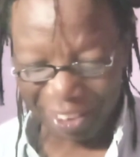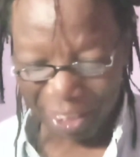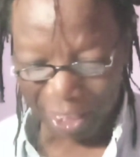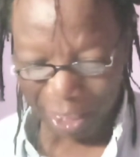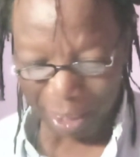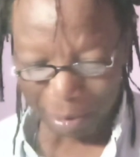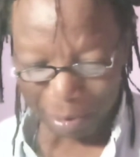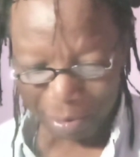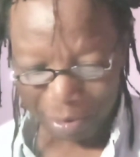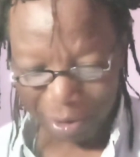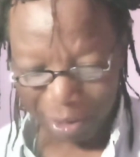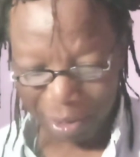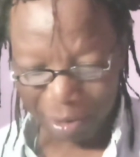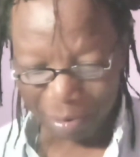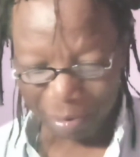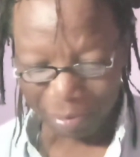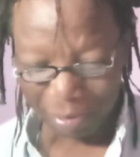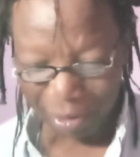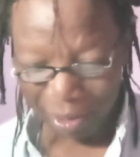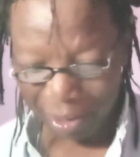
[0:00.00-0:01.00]
I'm trying
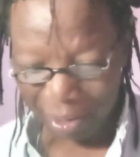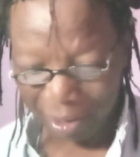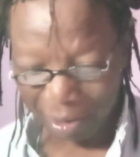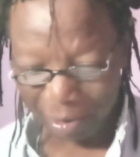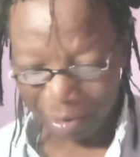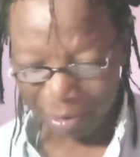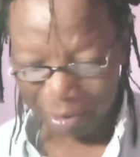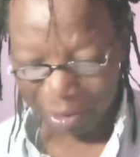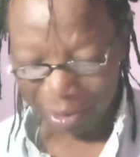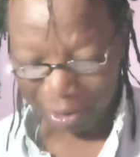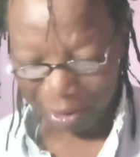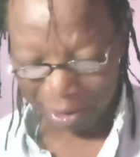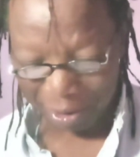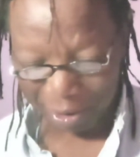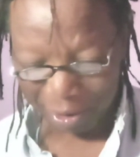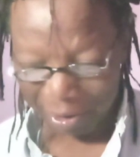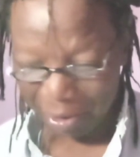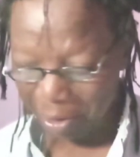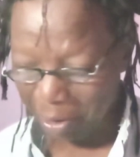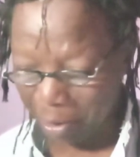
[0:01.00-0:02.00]
to find out
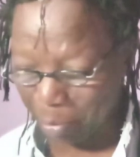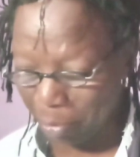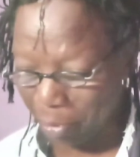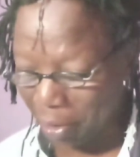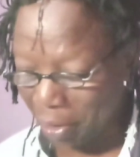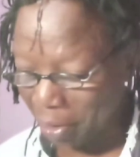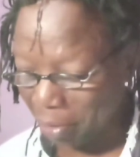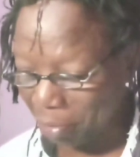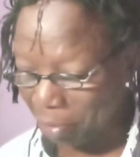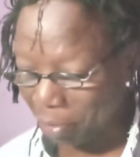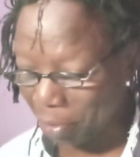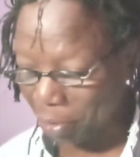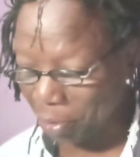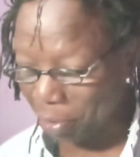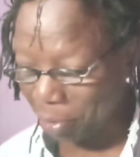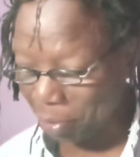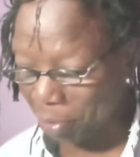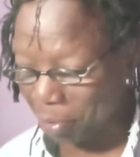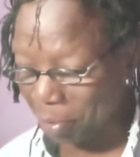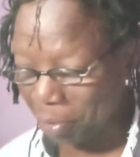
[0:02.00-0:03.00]
something for
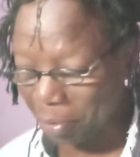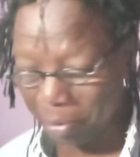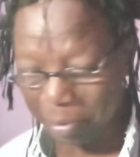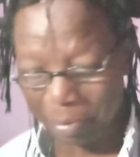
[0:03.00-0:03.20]
you,